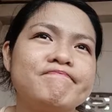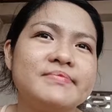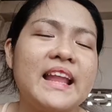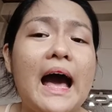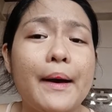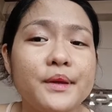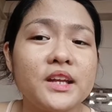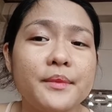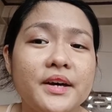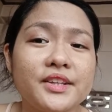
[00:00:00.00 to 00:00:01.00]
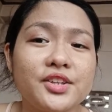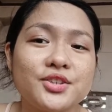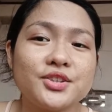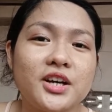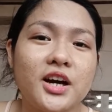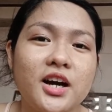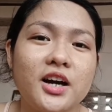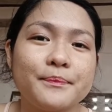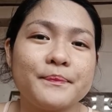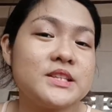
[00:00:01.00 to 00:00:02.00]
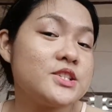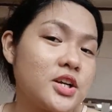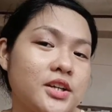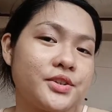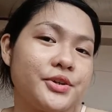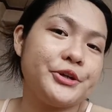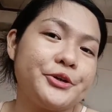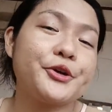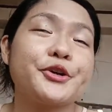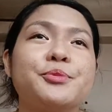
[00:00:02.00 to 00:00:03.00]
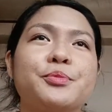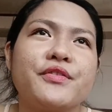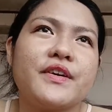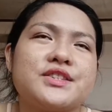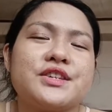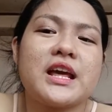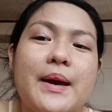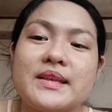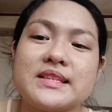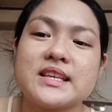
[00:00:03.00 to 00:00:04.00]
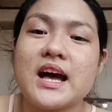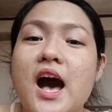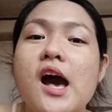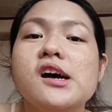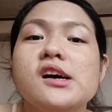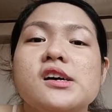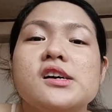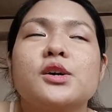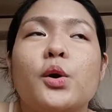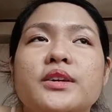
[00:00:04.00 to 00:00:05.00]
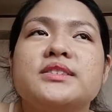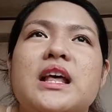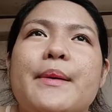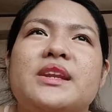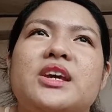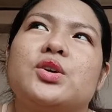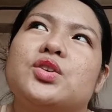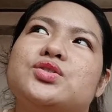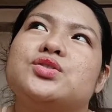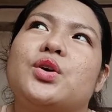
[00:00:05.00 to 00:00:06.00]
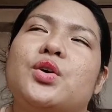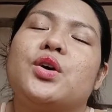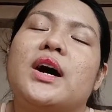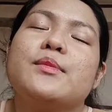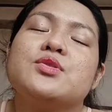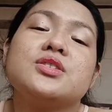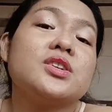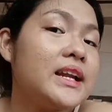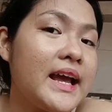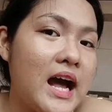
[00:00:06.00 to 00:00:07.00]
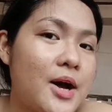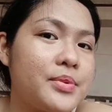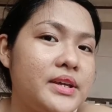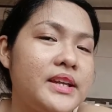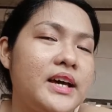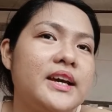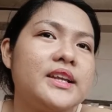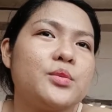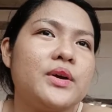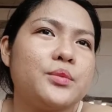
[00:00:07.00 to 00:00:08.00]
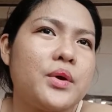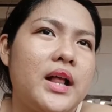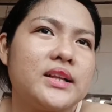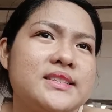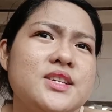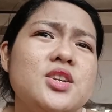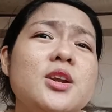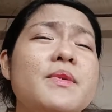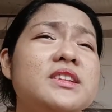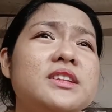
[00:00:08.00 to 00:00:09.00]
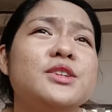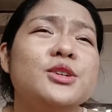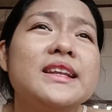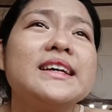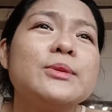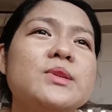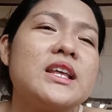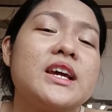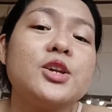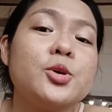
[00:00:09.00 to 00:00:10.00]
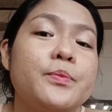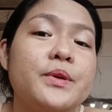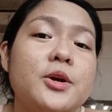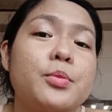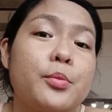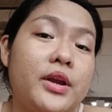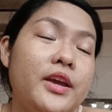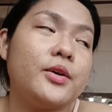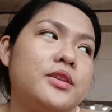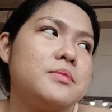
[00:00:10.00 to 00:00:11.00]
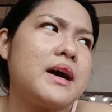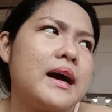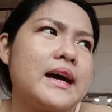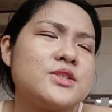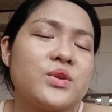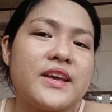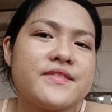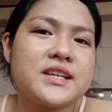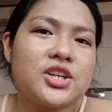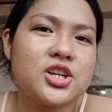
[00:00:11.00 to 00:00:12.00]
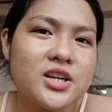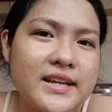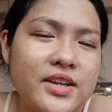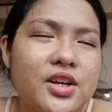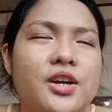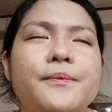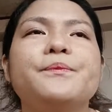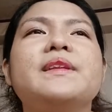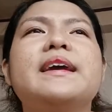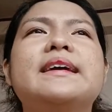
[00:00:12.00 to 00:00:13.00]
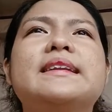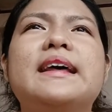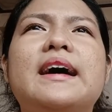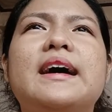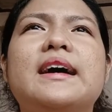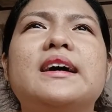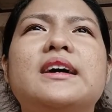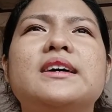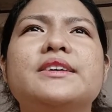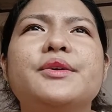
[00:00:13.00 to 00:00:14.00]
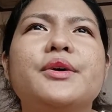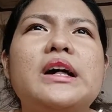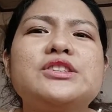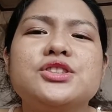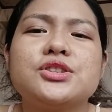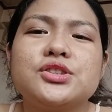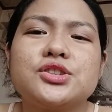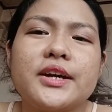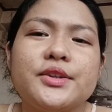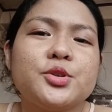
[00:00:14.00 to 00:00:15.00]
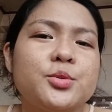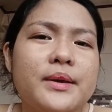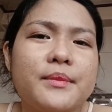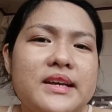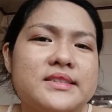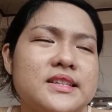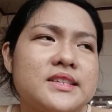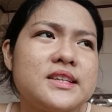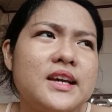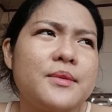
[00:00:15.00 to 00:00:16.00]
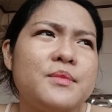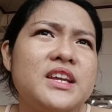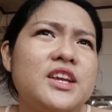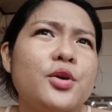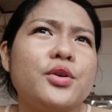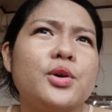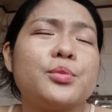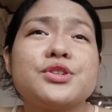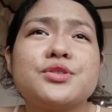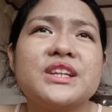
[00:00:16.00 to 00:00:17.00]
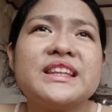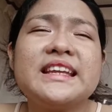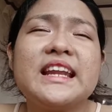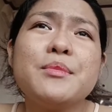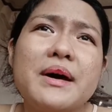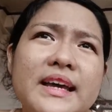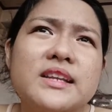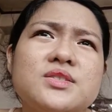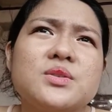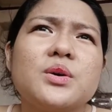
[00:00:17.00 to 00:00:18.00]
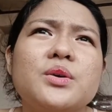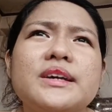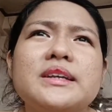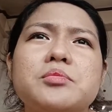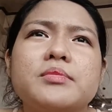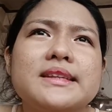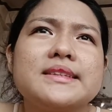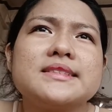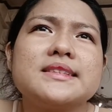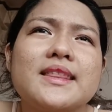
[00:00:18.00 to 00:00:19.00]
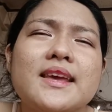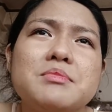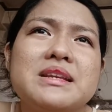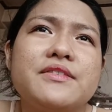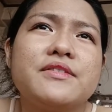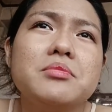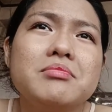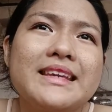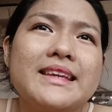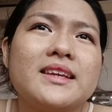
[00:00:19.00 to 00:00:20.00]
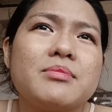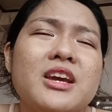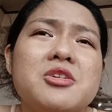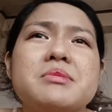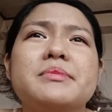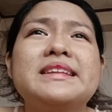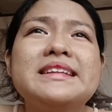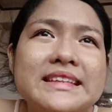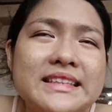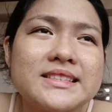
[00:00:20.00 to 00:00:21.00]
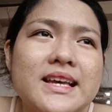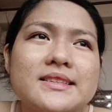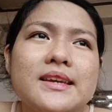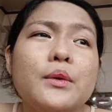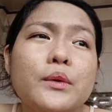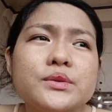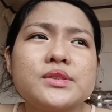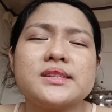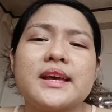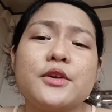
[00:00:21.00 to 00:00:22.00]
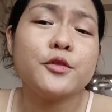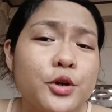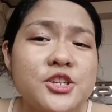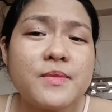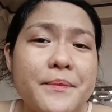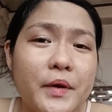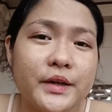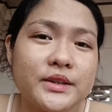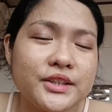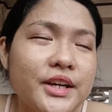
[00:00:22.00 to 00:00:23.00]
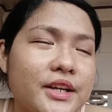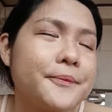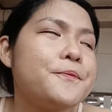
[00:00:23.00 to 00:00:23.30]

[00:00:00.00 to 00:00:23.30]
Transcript: Na happy naman yung instructor or yung professor namin sa course namin na yun. So I'm just really happy na it went well kasi yun lang naman talaga yung pinagpo-pray ko, diba? As what I've said earlier, na you know, I'll just try to do my best kasi binigyan ako ng opportunity na naman, so it means na they believe in me and my capabilities as a host and of course my partner.